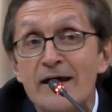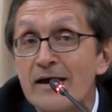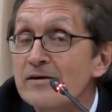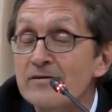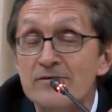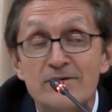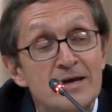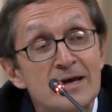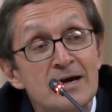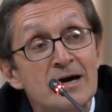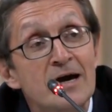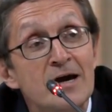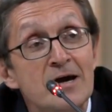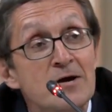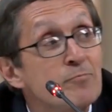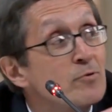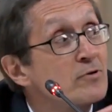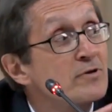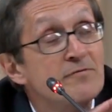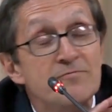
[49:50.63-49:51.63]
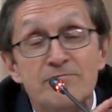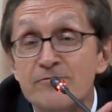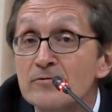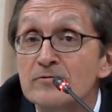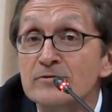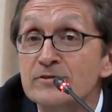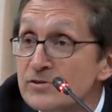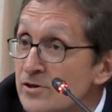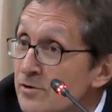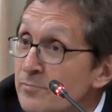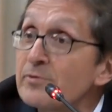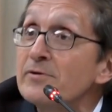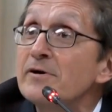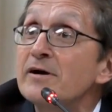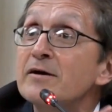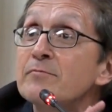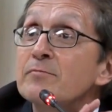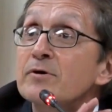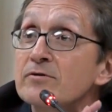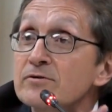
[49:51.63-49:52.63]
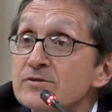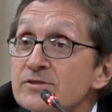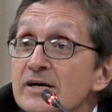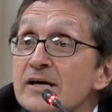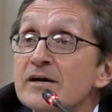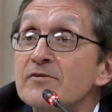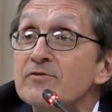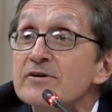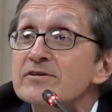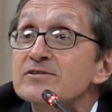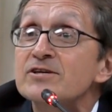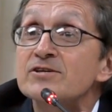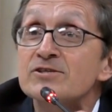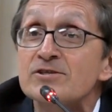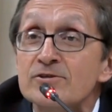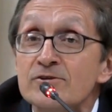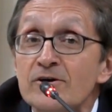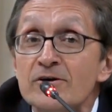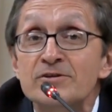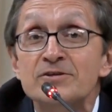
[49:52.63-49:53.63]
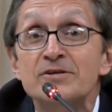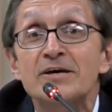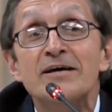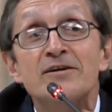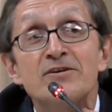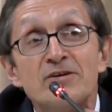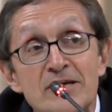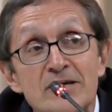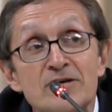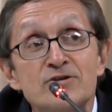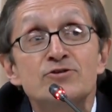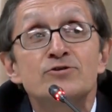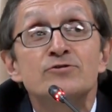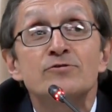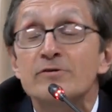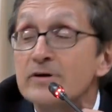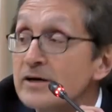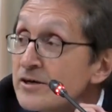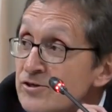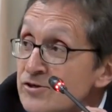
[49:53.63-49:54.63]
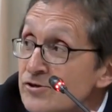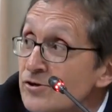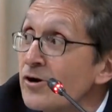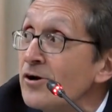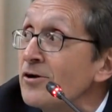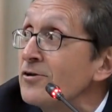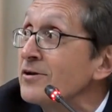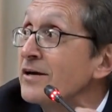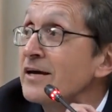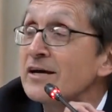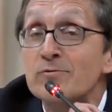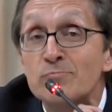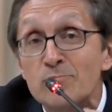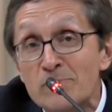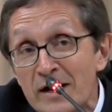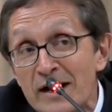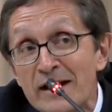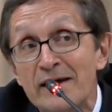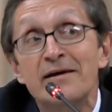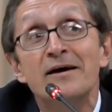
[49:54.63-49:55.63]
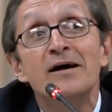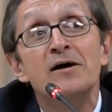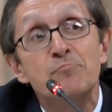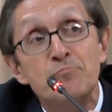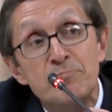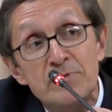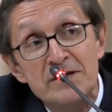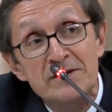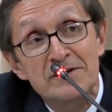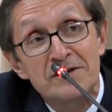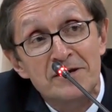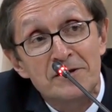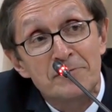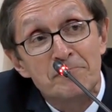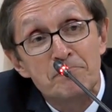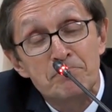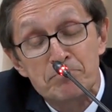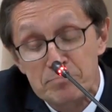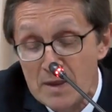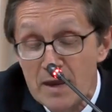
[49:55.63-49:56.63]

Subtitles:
And here I put a full stop, because this is not an issue at all, in my opinion.